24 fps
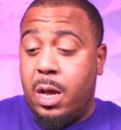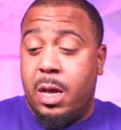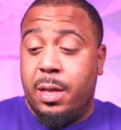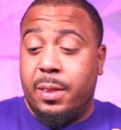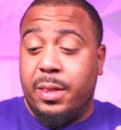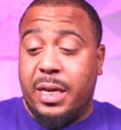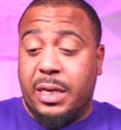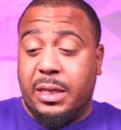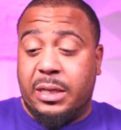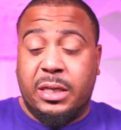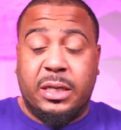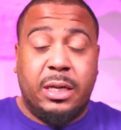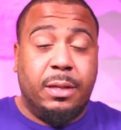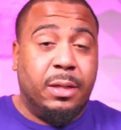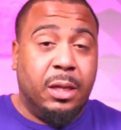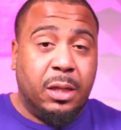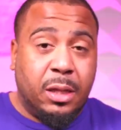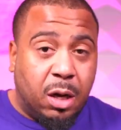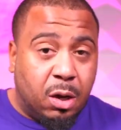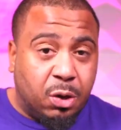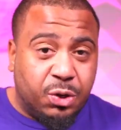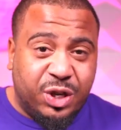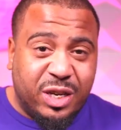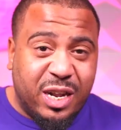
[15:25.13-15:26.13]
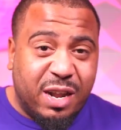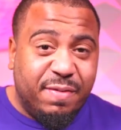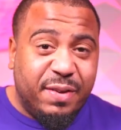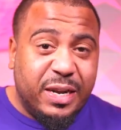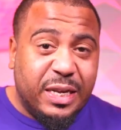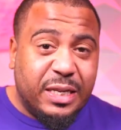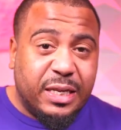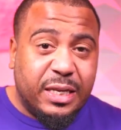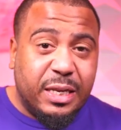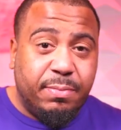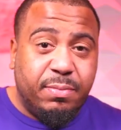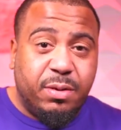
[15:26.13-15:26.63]
They said the longevity
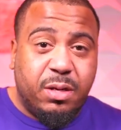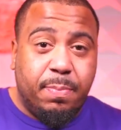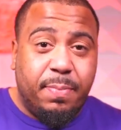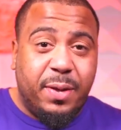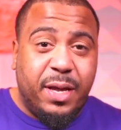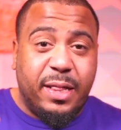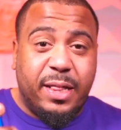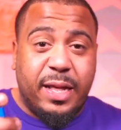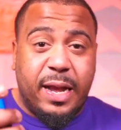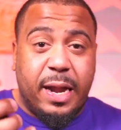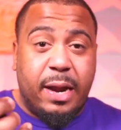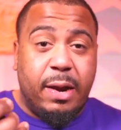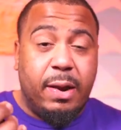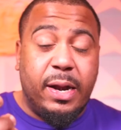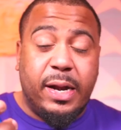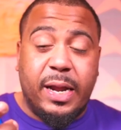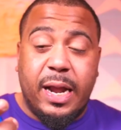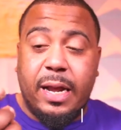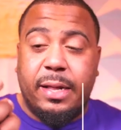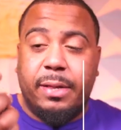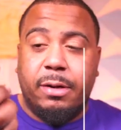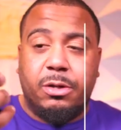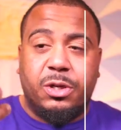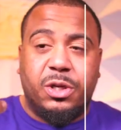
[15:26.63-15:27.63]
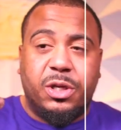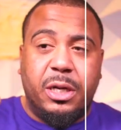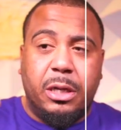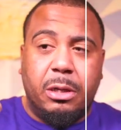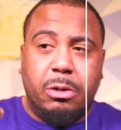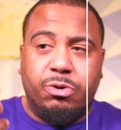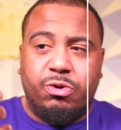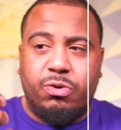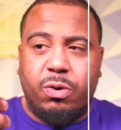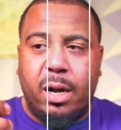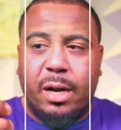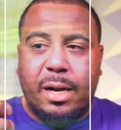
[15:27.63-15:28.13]
seems to be there, and yeah, they're still
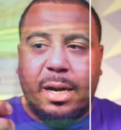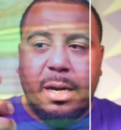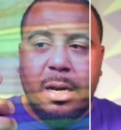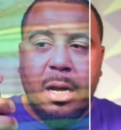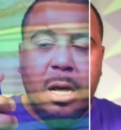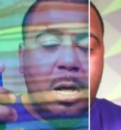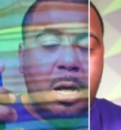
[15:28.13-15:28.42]
trucking.